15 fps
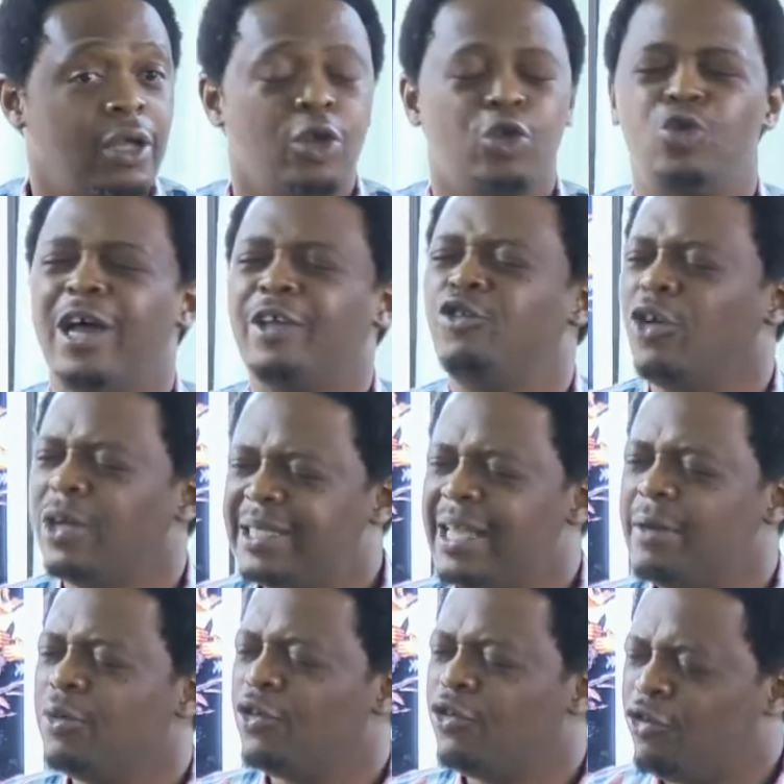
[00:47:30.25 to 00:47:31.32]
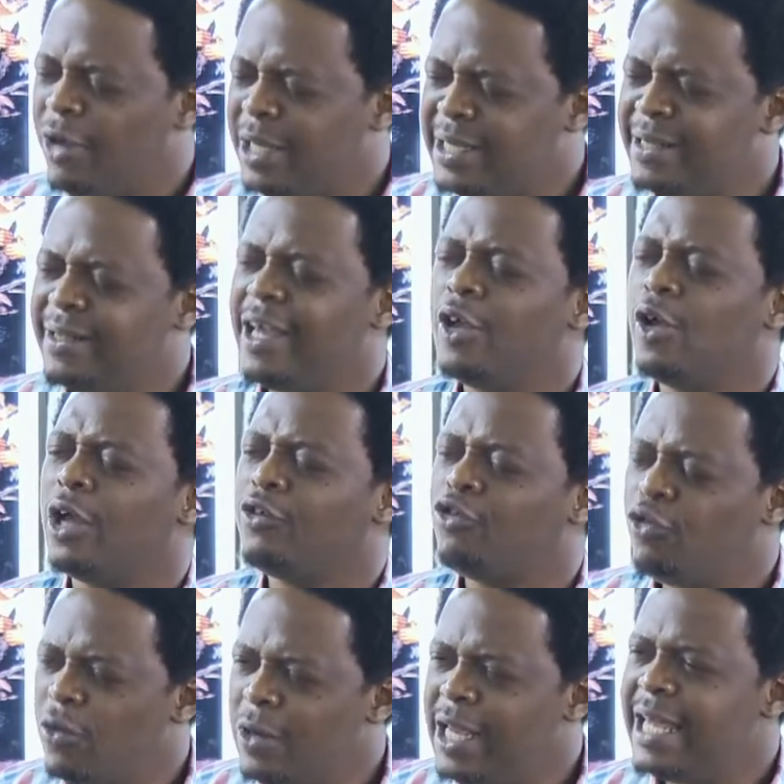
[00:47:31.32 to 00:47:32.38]
You are just demonstrating that you are
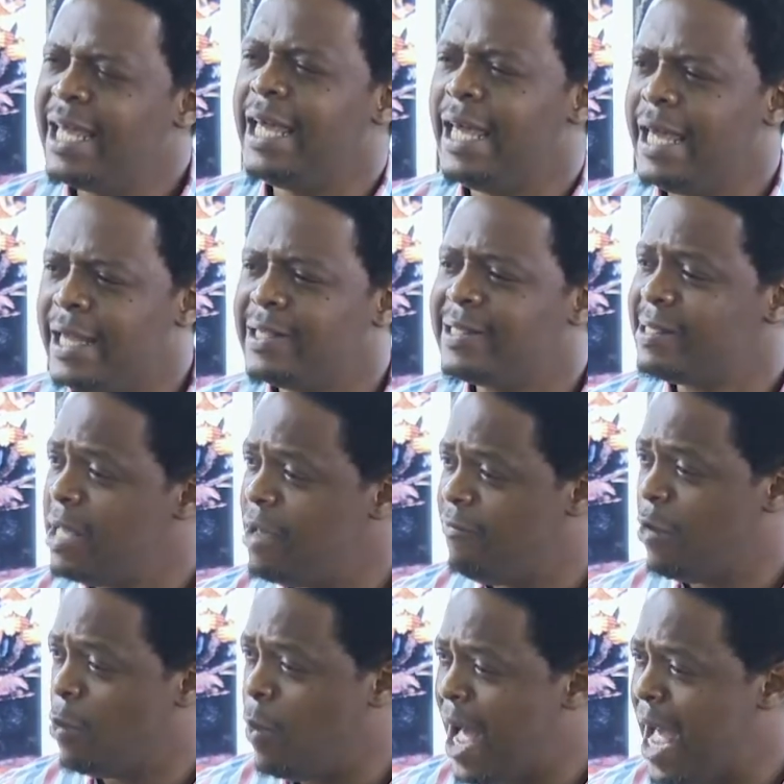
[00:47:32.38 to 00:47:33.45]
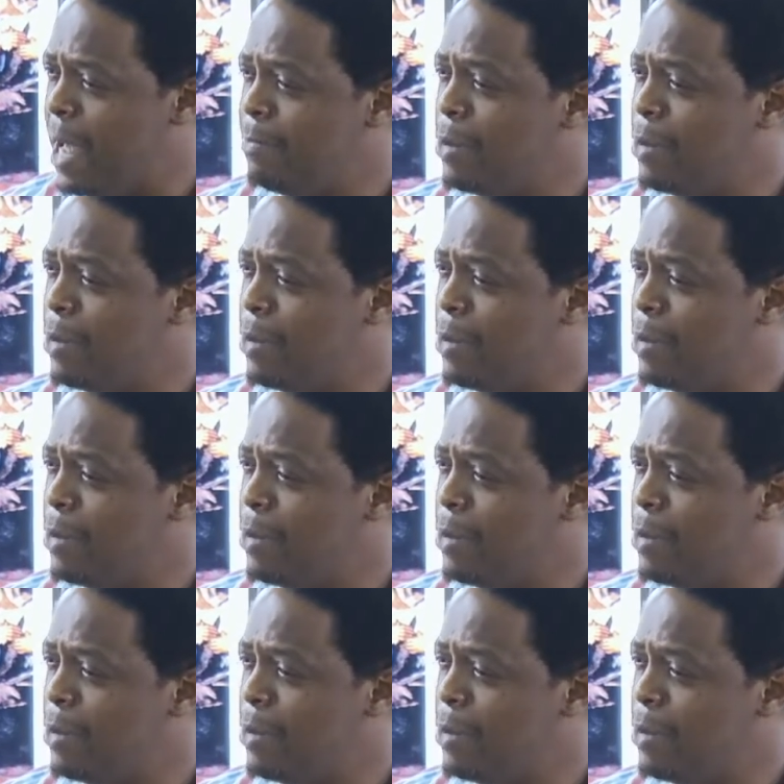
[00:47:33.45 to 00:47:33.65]
truly in slavery. Why?